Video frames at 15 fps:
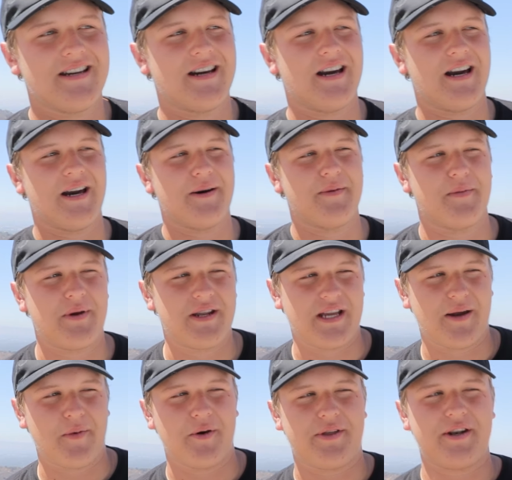Um, I'm gonna
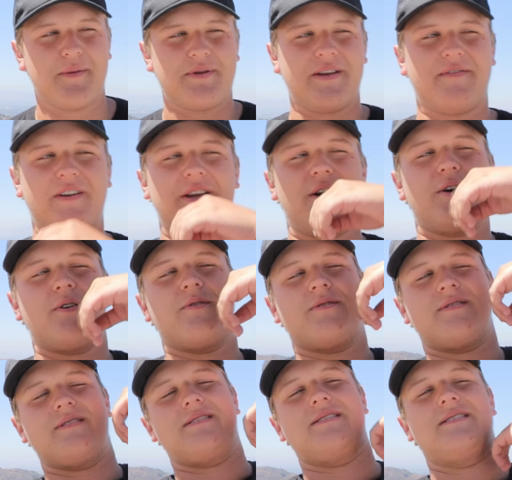come out with an update video,
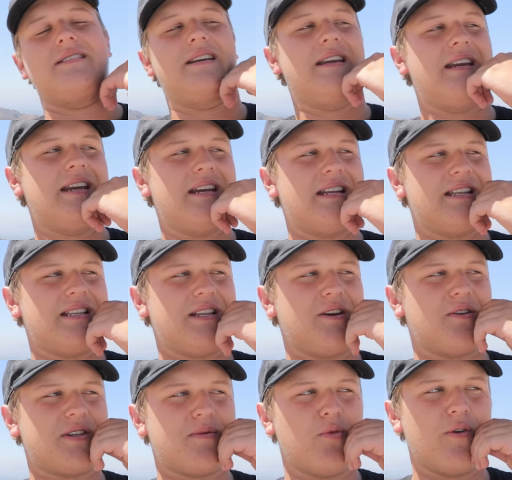and you
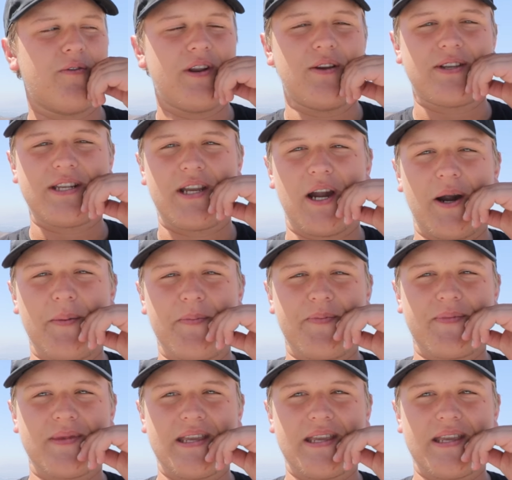know, some more videos to come. Uh,